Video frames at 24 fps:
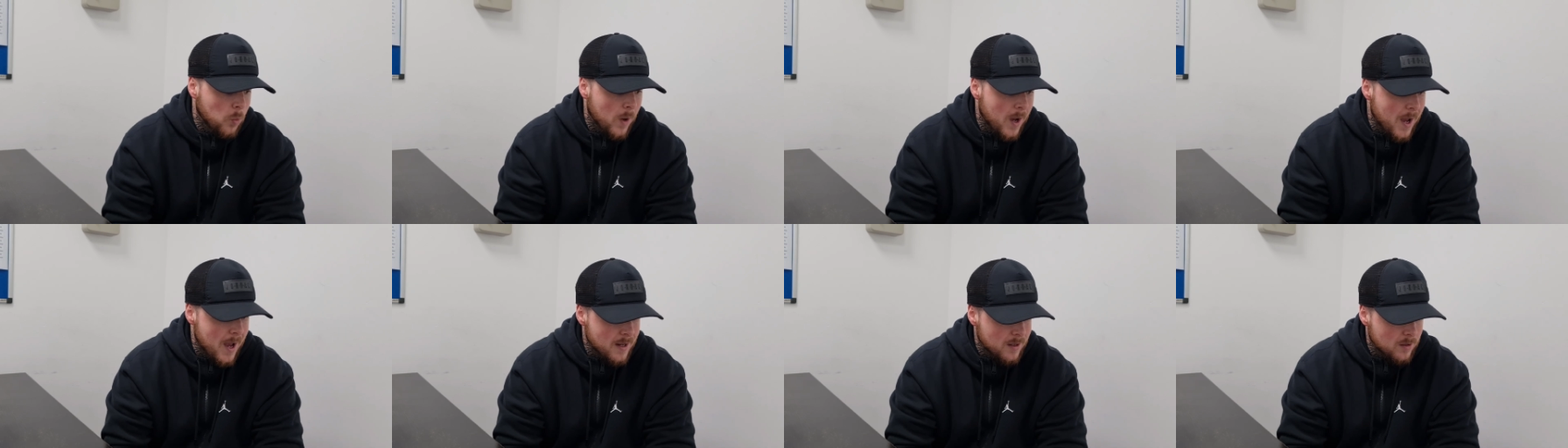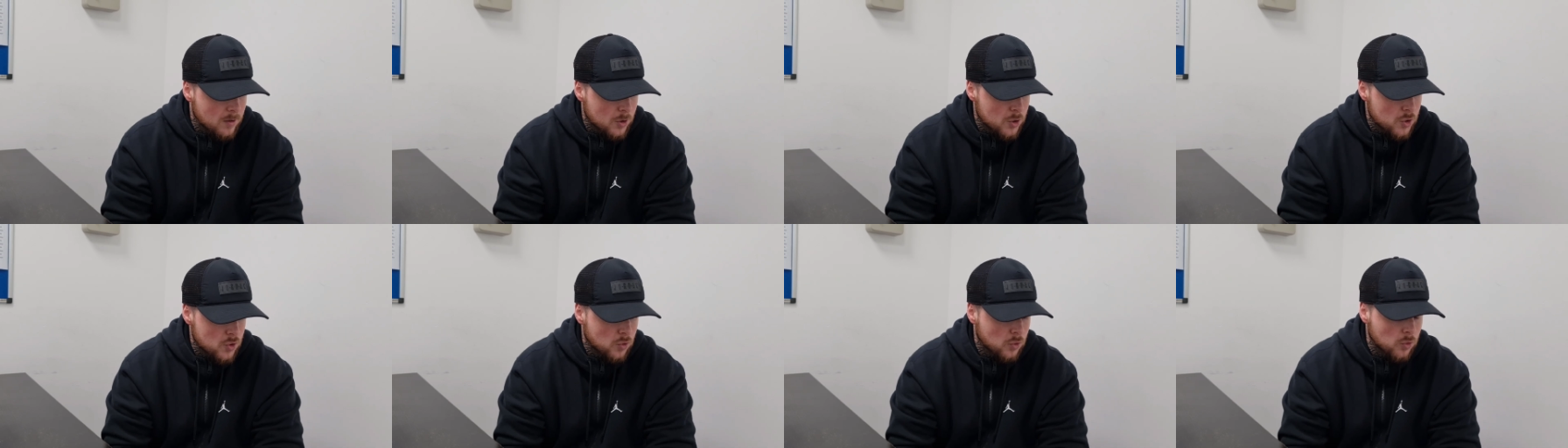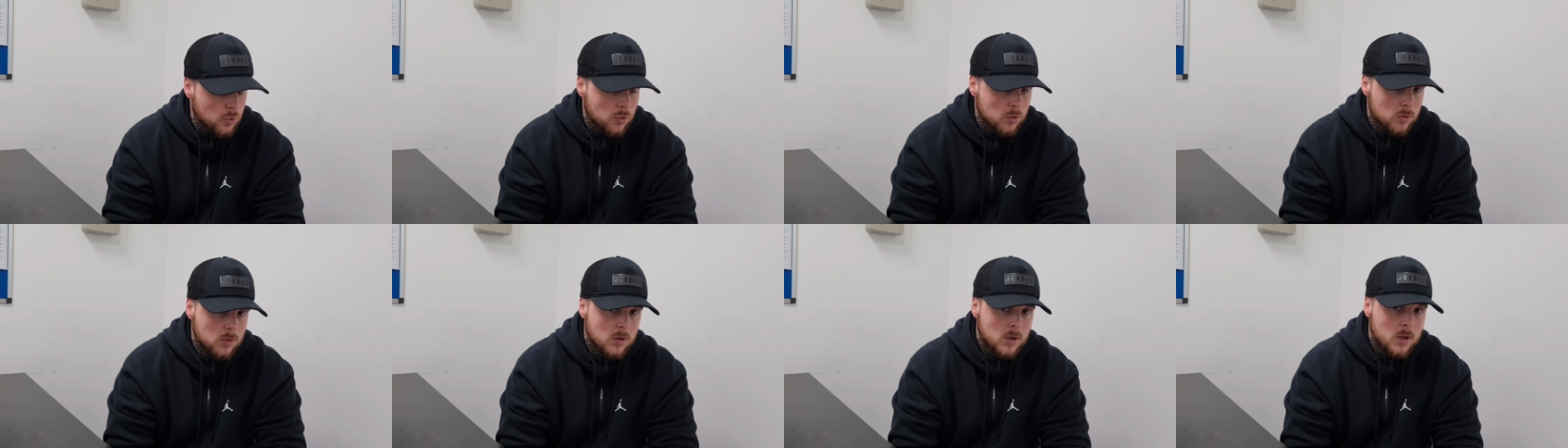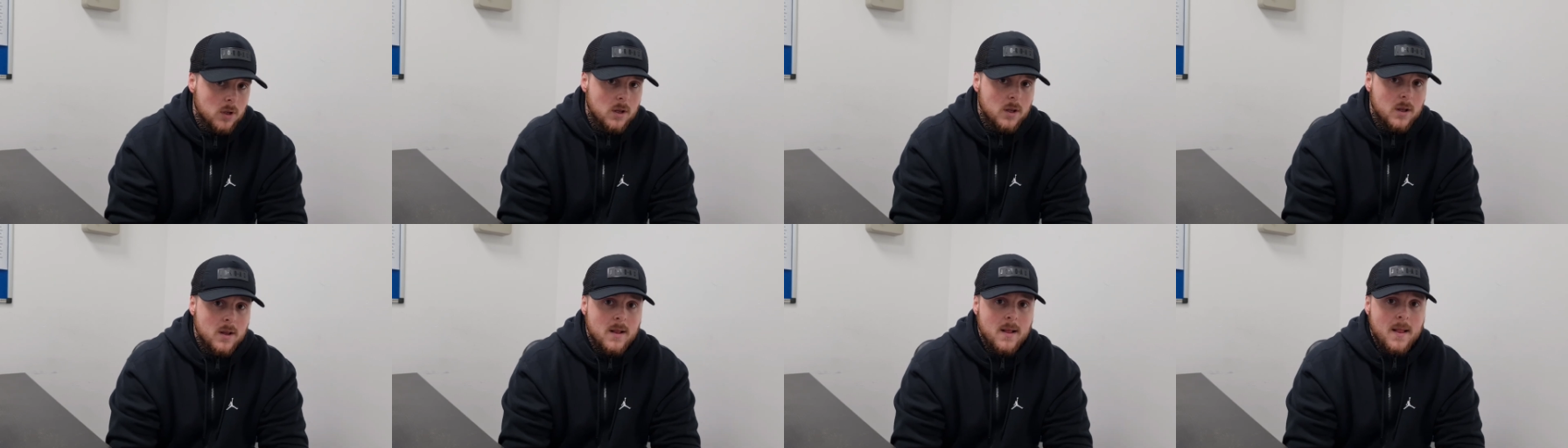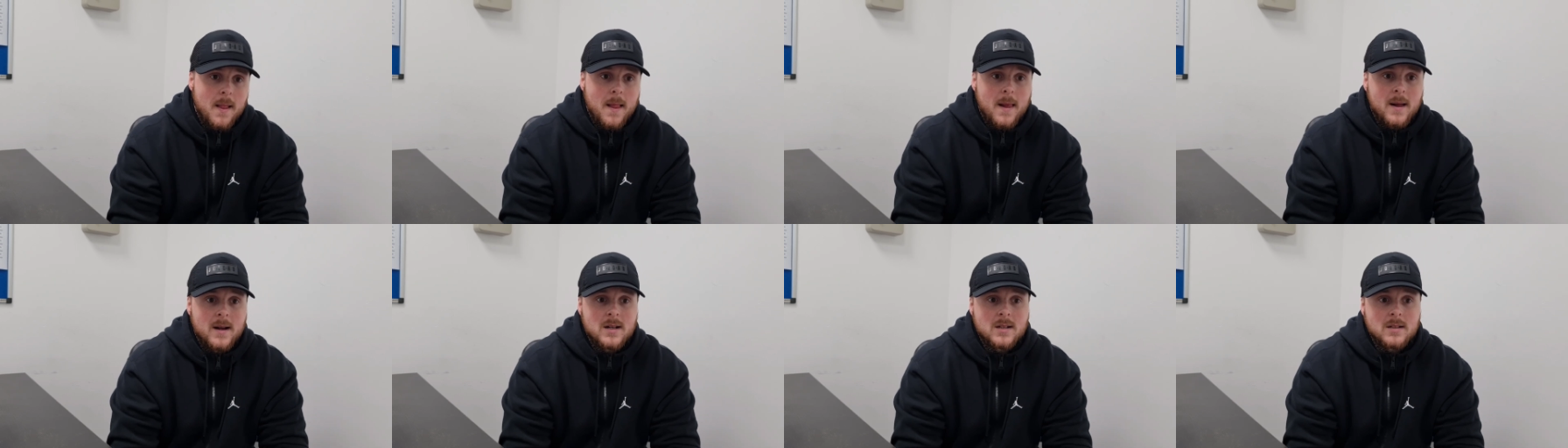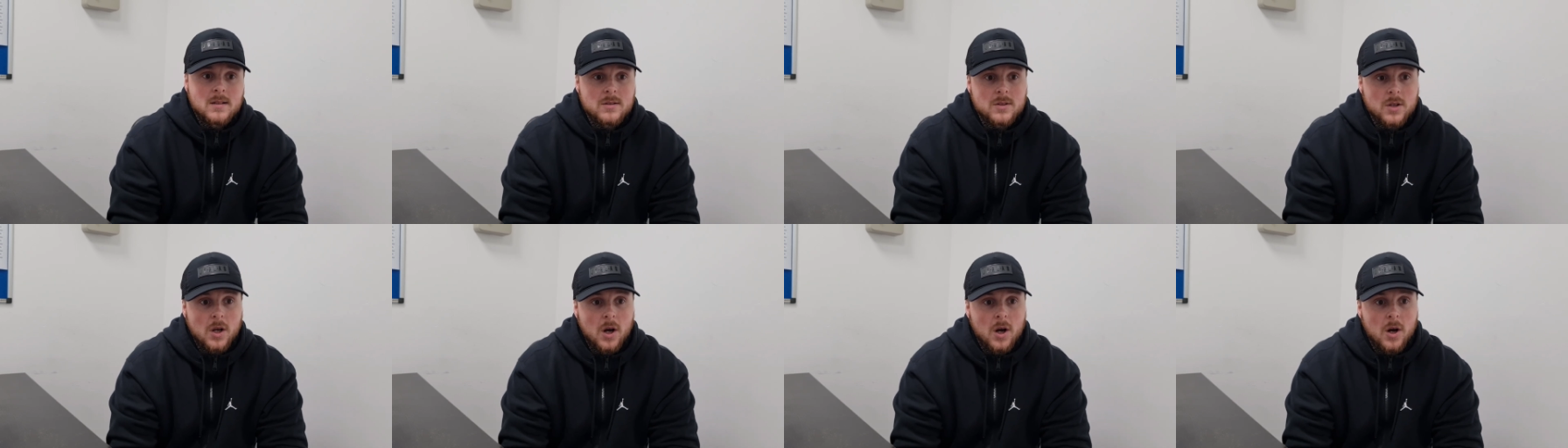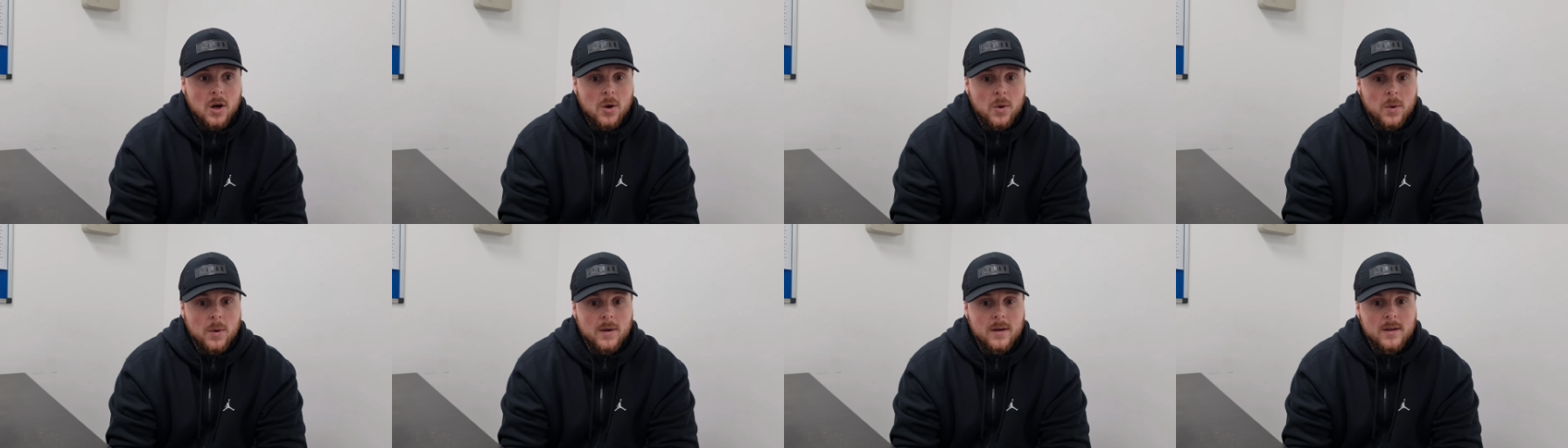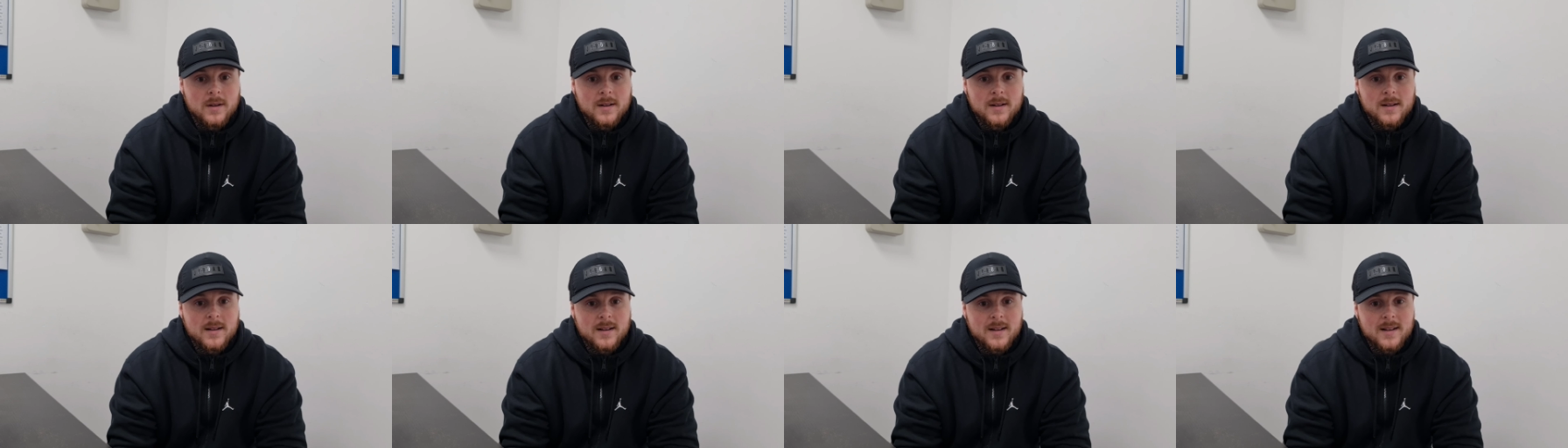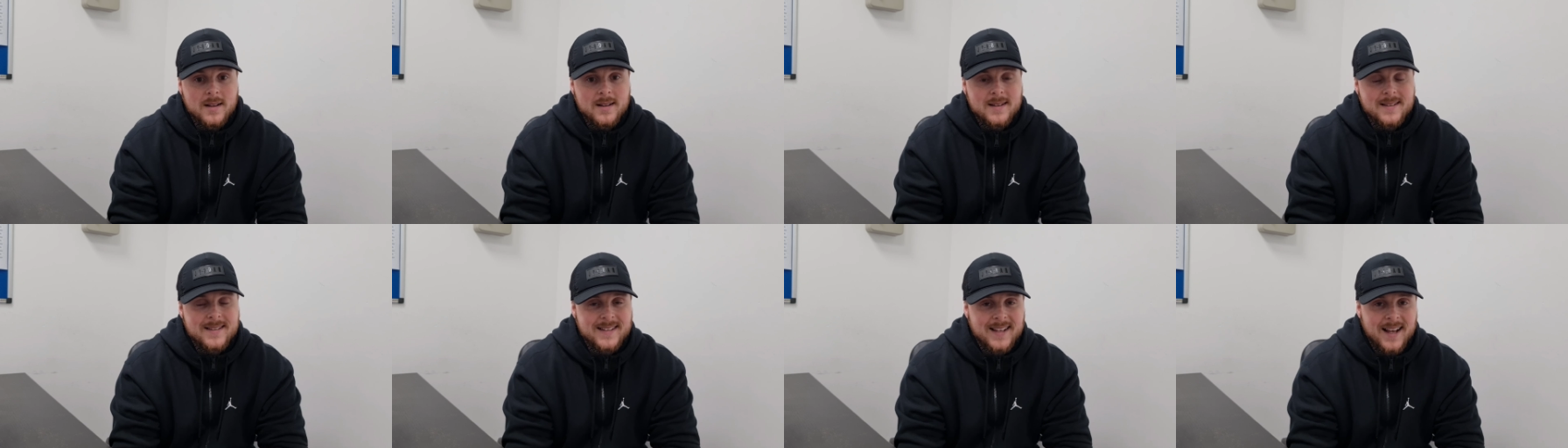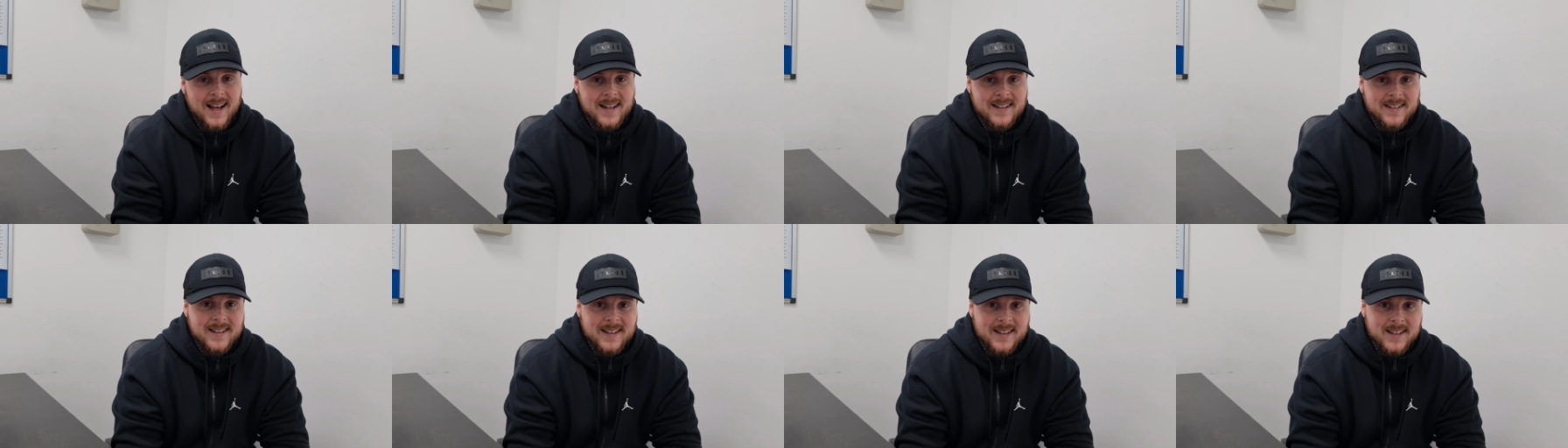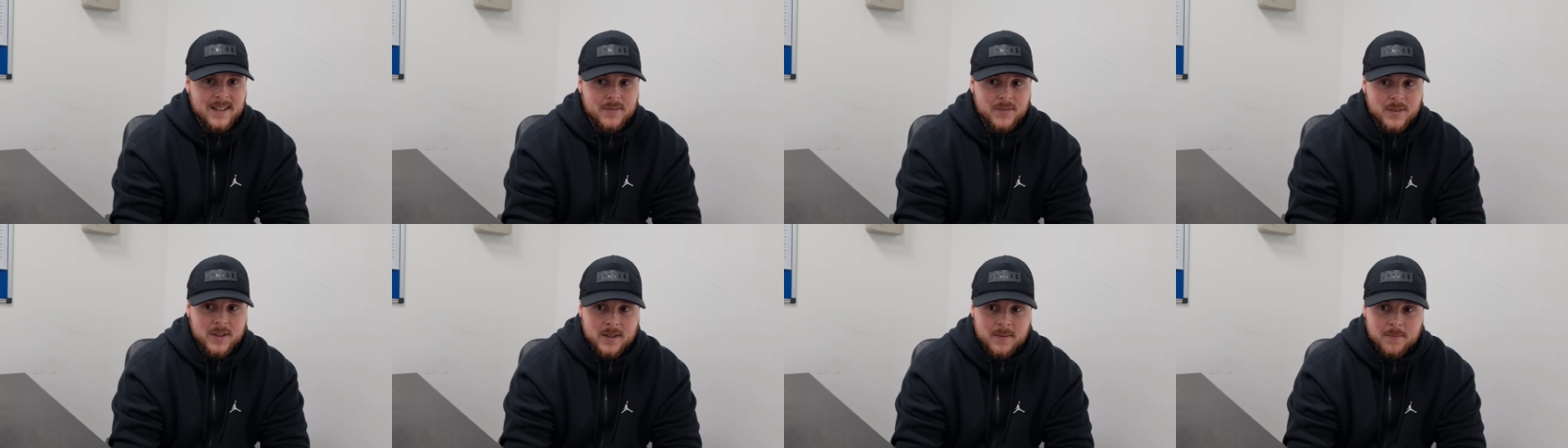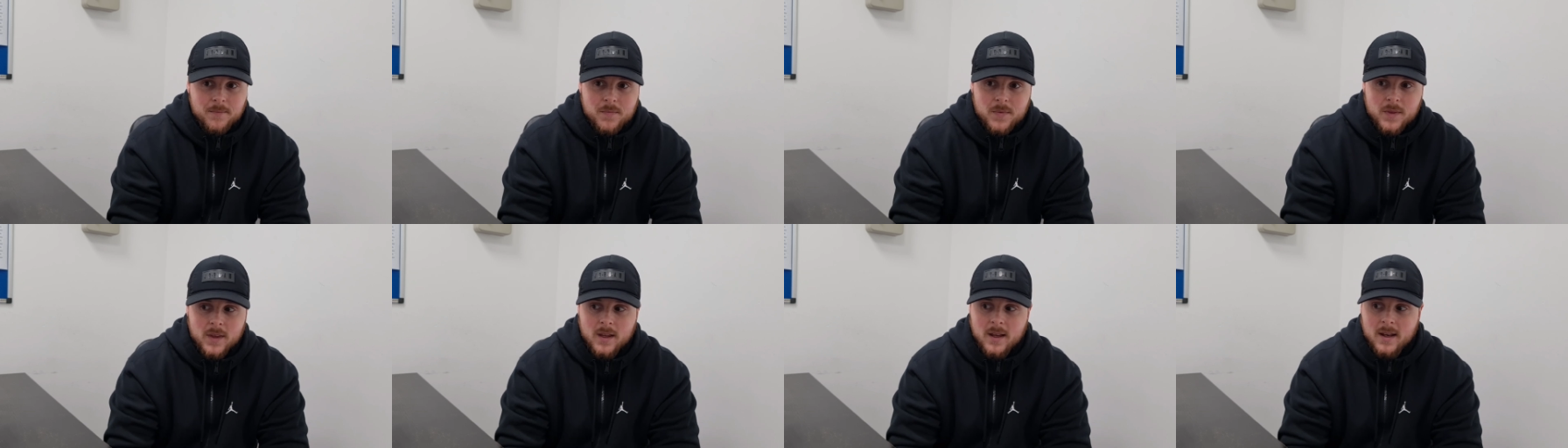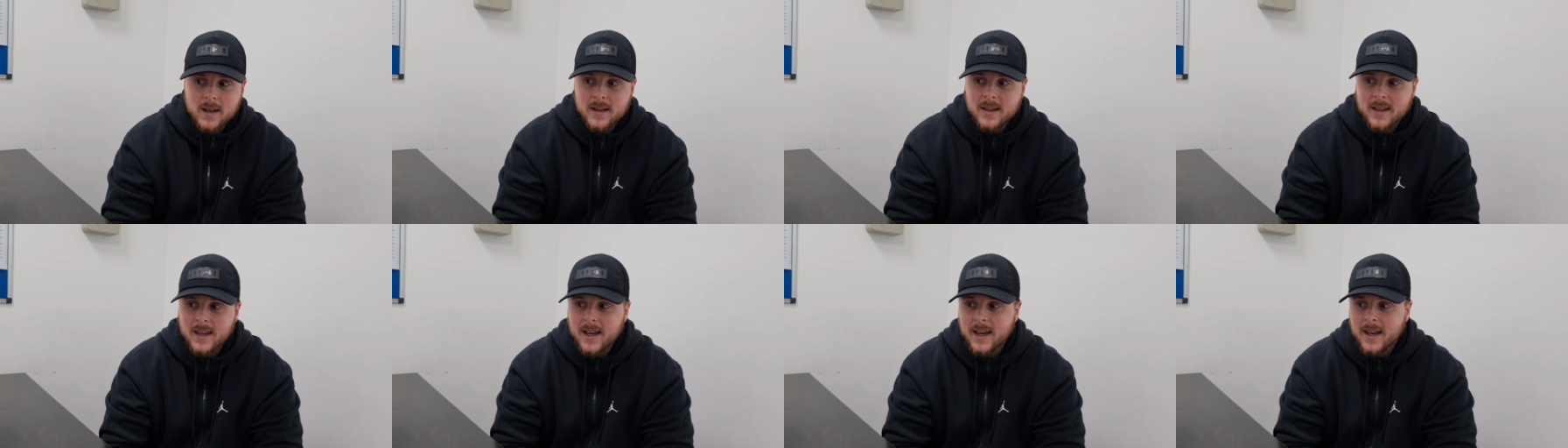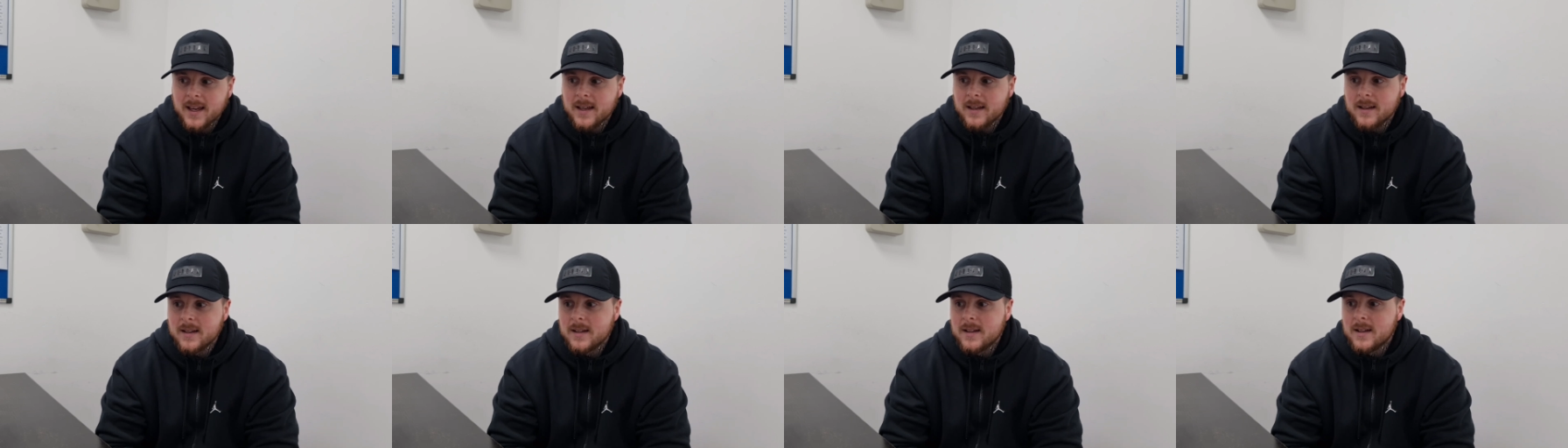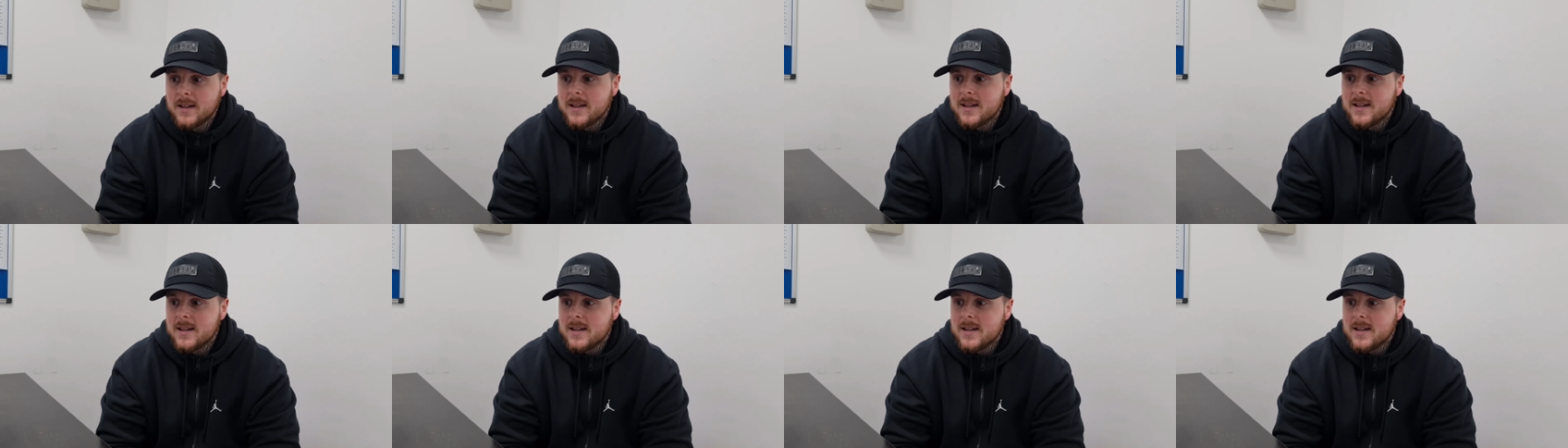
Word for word: Where did I struggle? So, Saturday evening, okay?